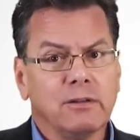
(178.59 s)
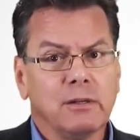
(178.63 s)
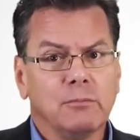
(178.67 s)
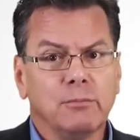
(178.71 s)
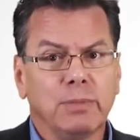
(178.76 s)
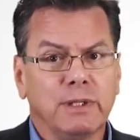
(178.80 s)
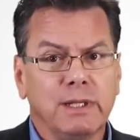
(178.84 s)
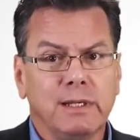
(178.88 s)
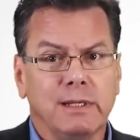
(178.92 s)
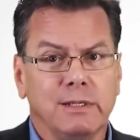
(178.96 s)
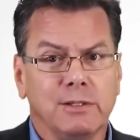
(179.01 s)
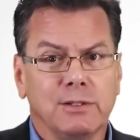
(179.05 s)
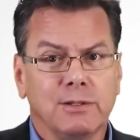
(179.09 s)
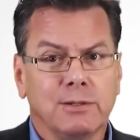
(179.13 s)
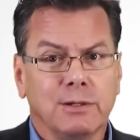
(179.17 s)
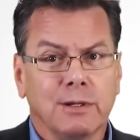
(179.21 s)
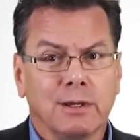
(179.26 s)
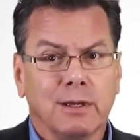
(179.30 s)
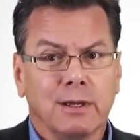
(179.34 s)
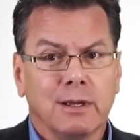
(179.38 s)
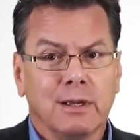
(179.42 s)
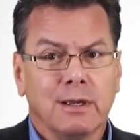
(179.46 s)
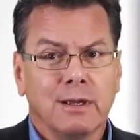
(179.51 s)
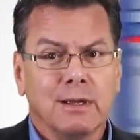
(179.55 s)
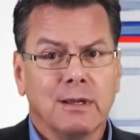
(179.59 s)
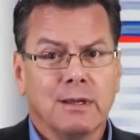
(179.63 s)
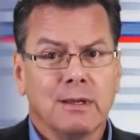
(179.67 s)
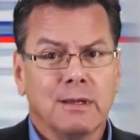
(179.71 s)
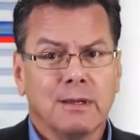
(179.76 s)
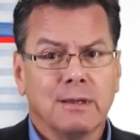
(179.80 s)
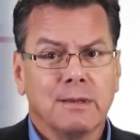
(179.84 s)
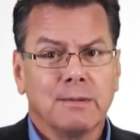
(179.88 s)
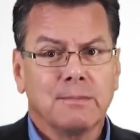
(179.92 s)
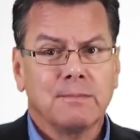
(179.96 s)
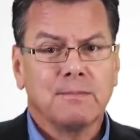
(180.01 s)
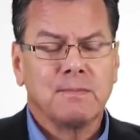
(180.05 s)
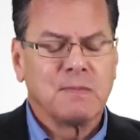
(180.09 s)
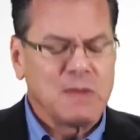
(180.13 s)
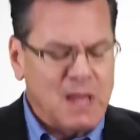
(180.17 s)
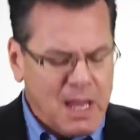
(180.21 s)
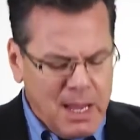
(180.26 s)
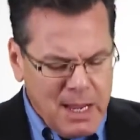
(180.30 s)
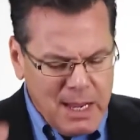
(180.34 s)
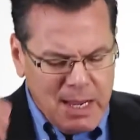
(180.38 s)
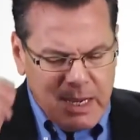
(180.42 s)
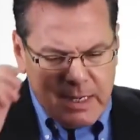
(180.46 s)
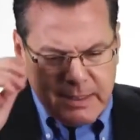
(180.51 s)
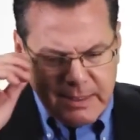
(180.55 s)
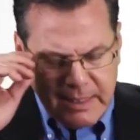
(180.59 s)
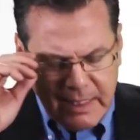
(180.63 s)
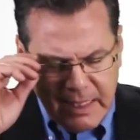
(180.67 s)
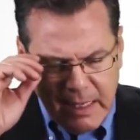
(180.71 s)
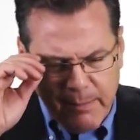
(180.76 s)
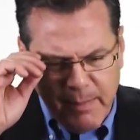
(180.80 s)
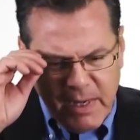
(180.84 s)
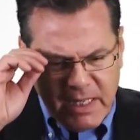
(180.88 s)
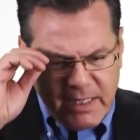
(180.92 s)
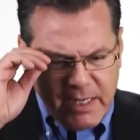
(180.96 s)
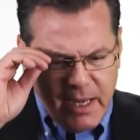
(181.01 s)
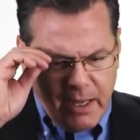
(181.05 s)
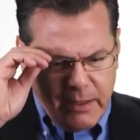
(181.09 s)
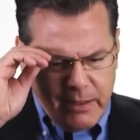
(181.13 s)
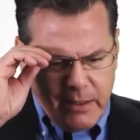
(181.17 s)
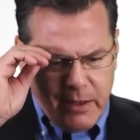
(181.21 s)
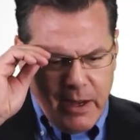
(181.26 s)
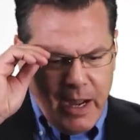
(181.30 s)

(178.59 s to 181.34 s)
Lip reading: in bleach. Now let me tell you